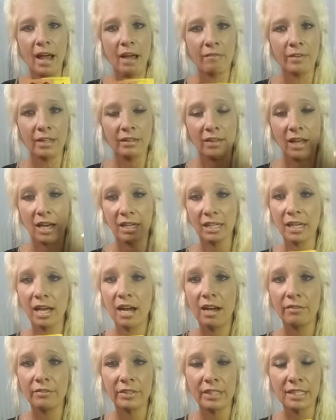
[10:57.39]
having a lot of
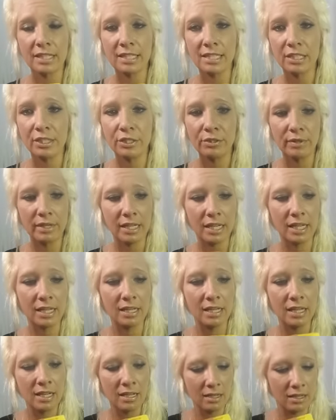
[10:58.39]
confidence in doing
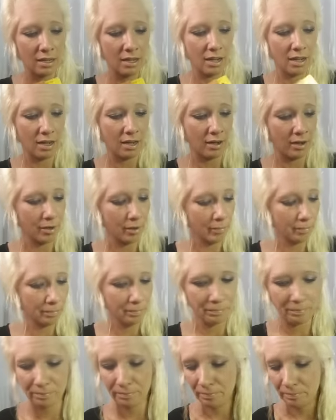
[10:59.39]
it. Um,
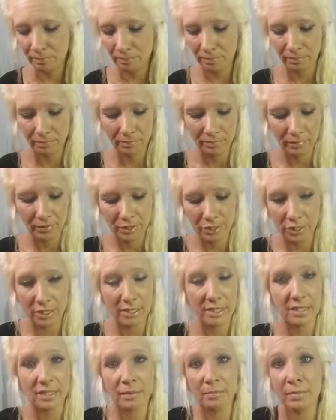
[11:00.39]

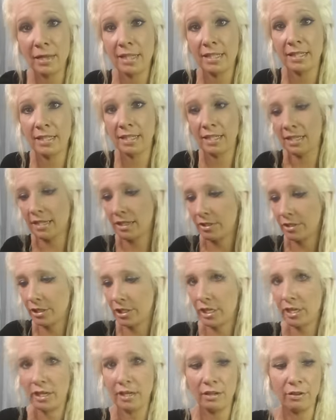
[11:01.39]
just amazing
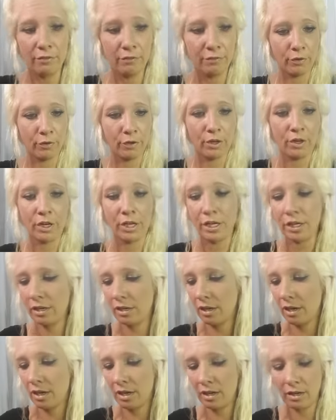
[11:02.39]
energy for
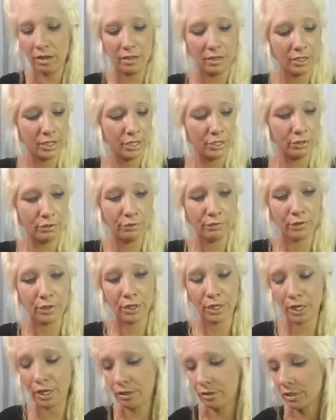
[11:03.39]
uh, you
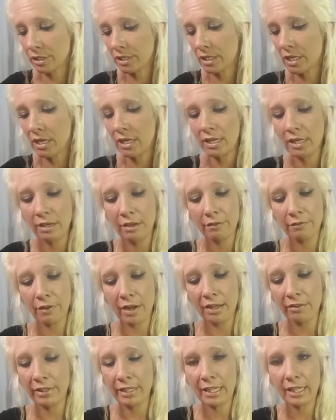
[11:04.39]
Virgos.
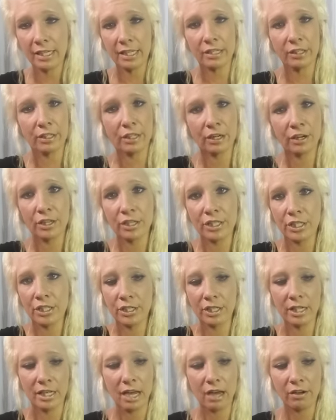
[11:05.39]
Finally getting the courage
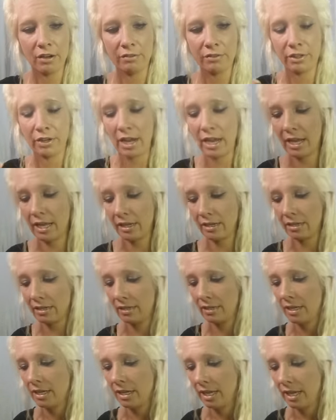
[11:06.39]
to get out of your head
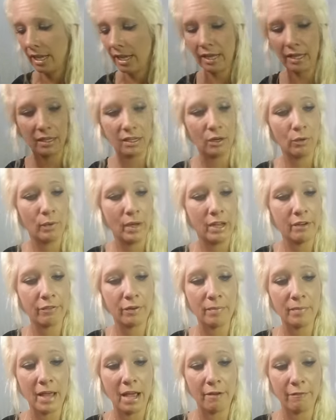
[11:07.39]
and away
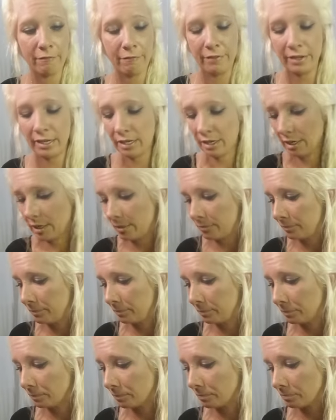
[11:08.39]
from that fear.
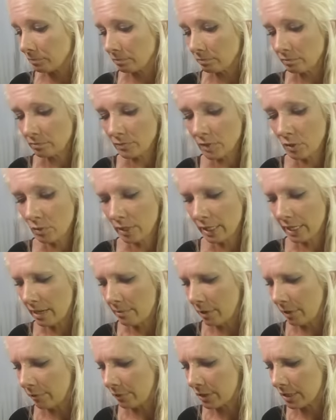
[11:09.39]
What
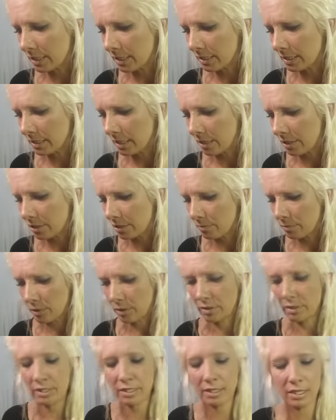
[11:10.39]
came out first, the sun or the
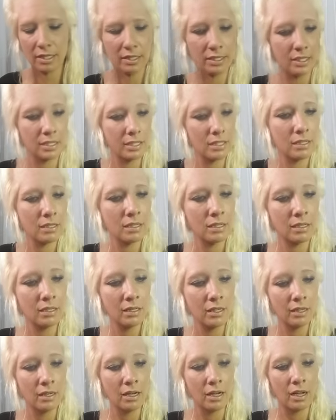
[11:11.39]
moon? The sun did.
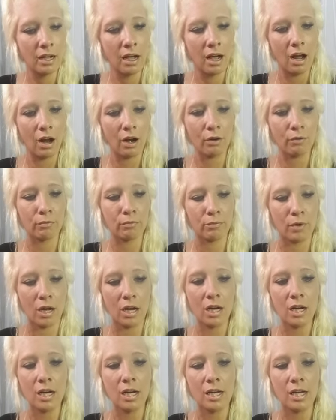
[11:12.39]
All
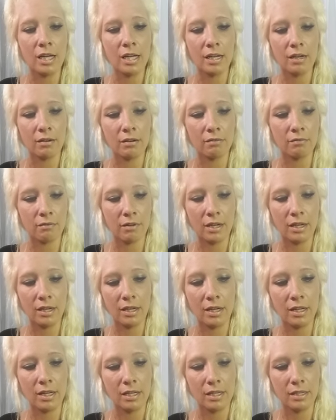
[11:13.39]
right, all
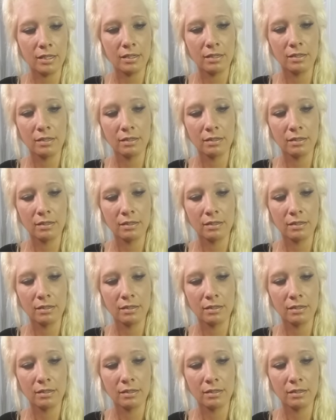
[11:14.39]
right.